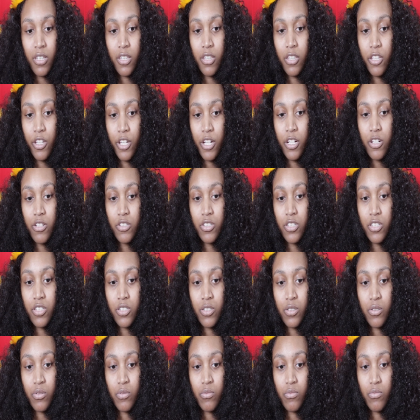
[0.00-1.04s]
theirs
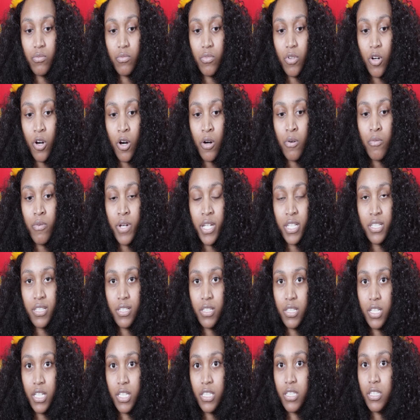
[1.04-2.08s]
is always
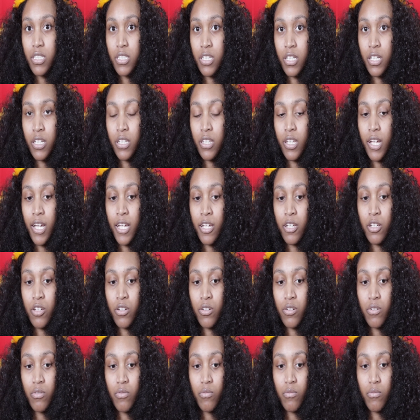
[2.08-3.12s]
distant, like
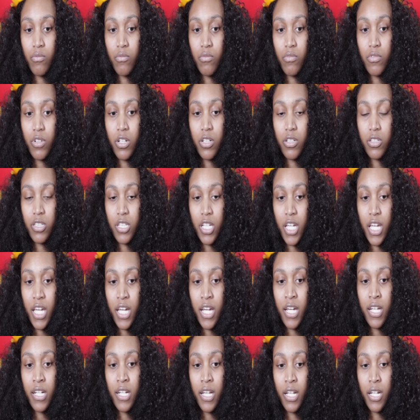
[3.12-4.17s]

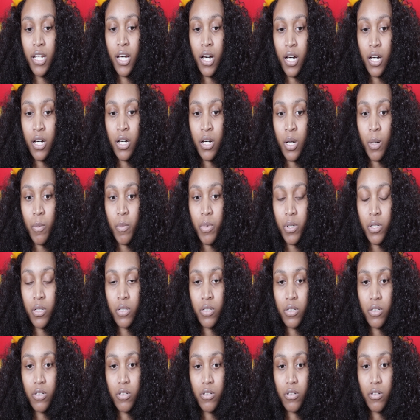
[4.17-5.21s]
10 and up.
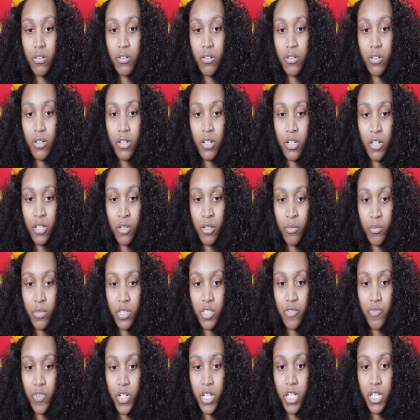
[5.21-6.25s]

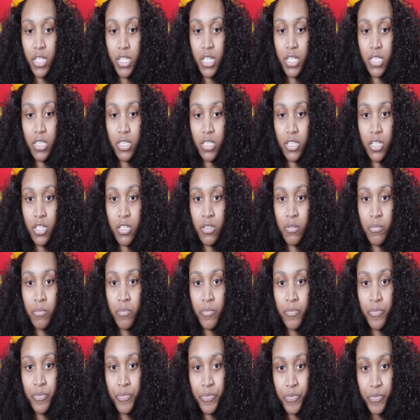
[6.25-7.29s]
It's very distant.
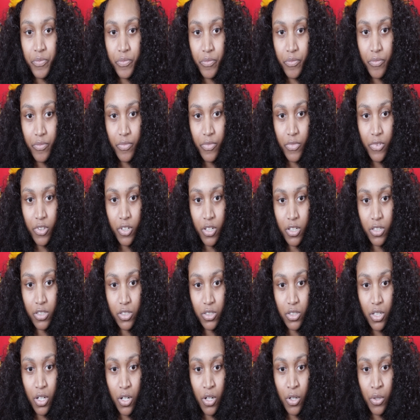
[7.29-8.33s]

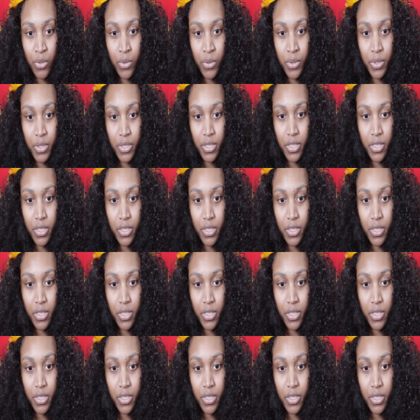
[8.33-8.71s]
So,